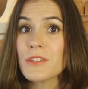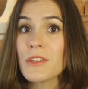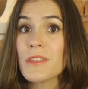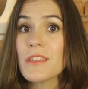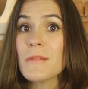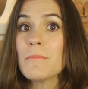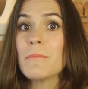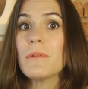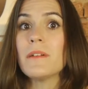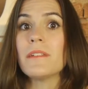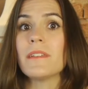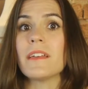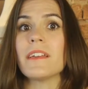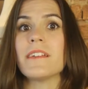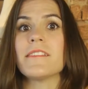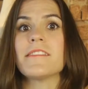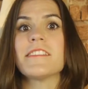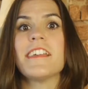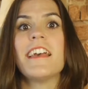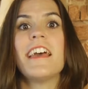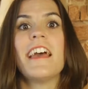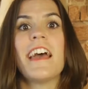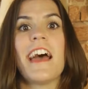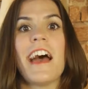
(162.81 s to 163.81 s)
to the
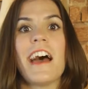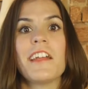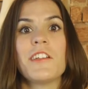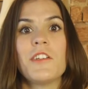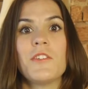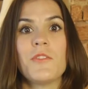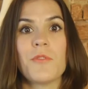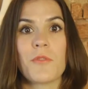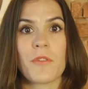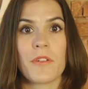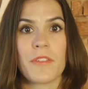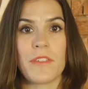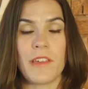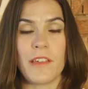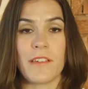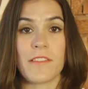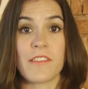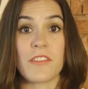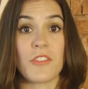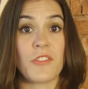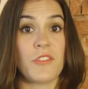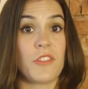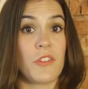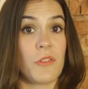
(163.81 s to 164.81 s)
police at a Northeastern